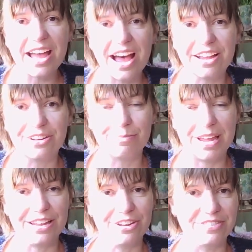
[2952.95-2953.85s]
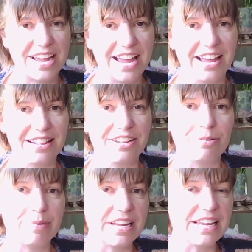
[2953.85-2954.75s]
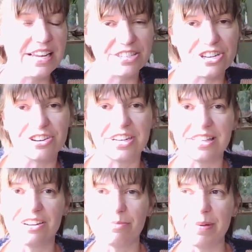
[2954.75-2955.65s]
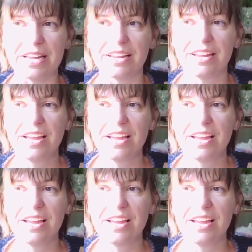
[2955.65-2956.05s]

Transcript: I could make your day a little bit easier, a little bit